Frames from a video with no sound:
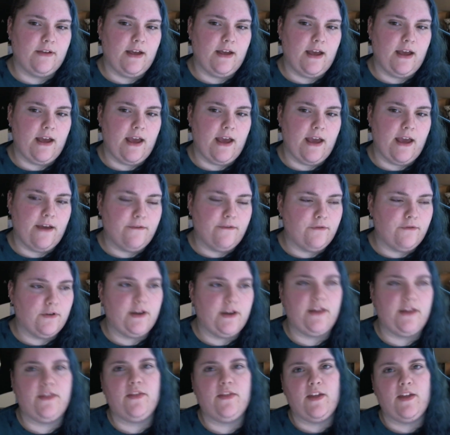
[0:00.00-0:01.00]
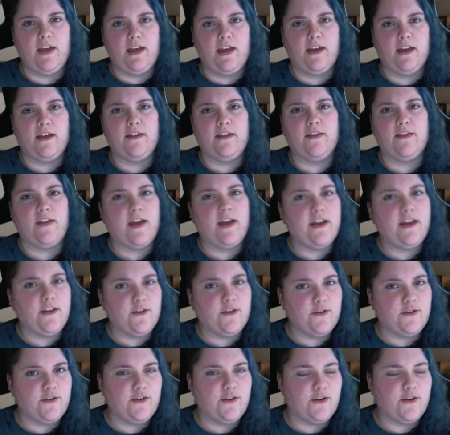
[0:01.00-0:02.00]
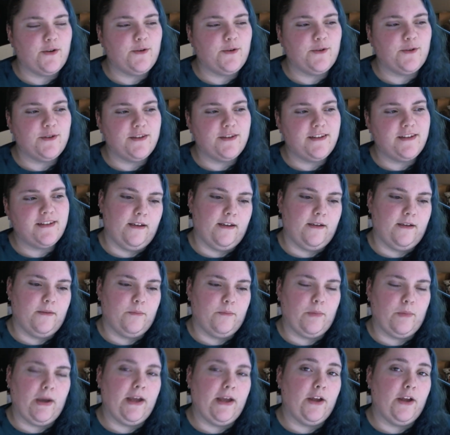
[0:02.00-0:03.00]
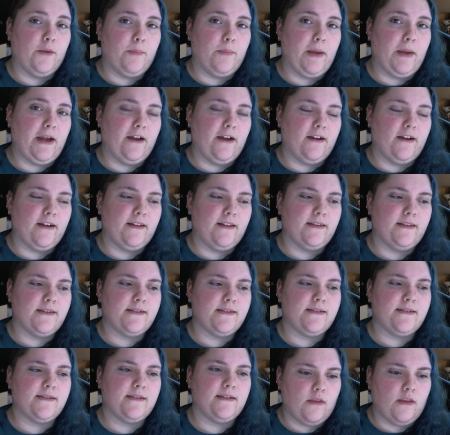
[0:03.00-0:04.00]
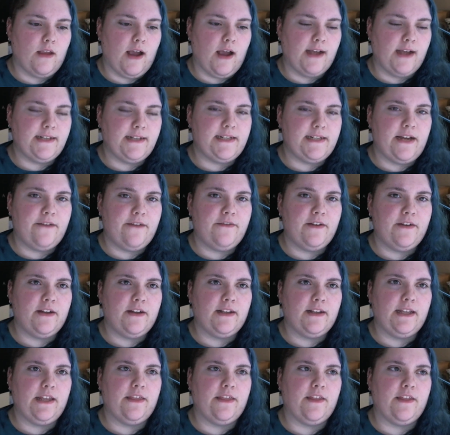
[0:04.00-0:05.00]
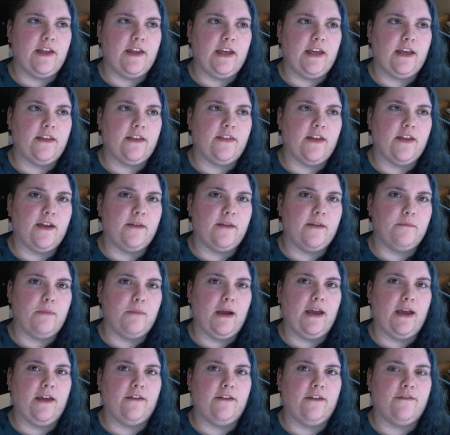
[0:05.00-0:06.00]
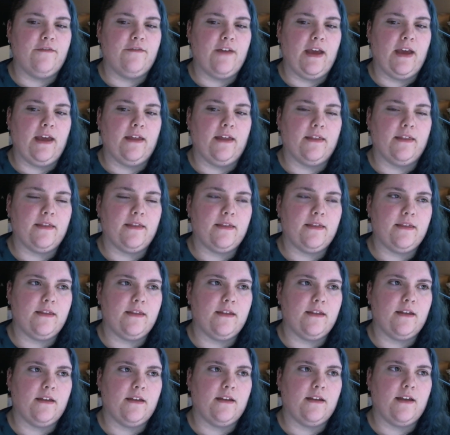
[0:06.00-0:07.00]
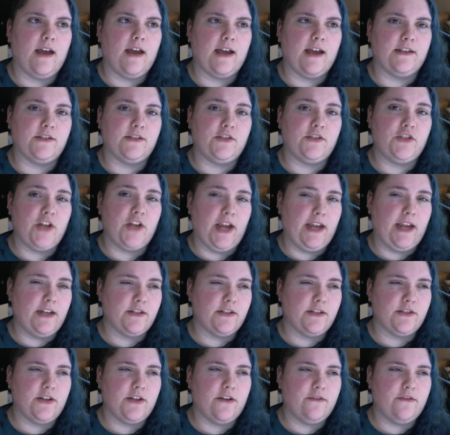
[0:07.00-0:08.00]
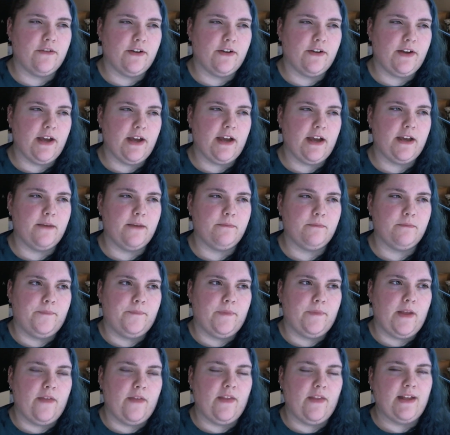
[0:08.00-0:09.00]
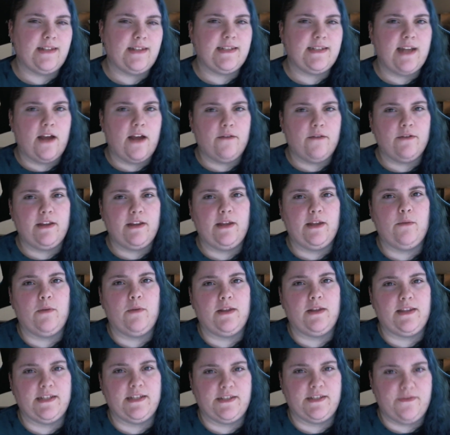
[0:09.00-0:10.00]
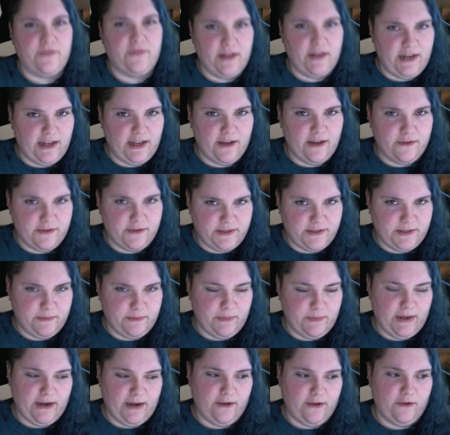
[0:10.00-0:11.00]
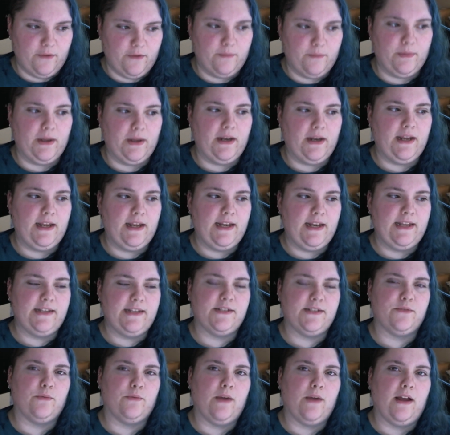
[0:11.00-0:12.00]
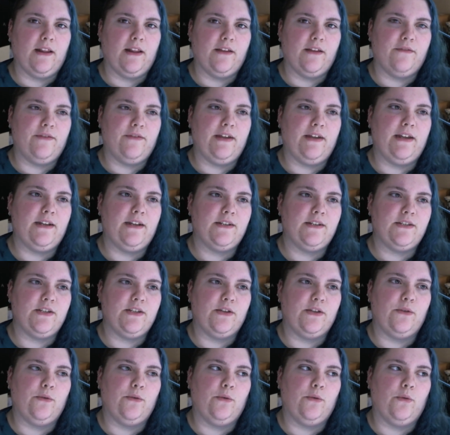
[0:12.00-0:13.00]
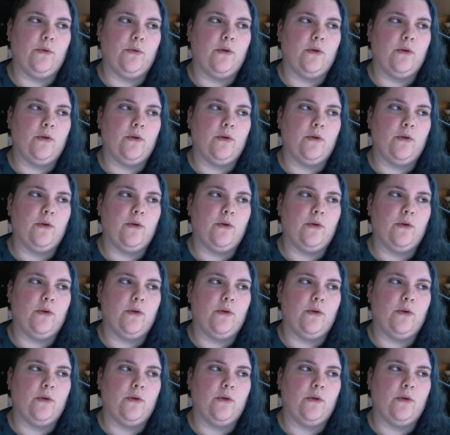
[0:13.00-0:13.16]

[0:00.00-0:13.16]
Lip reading: everything that you're told by your parents. I definitely think that my faith has changed over time, and that's not really what this video is about, but it is relevant to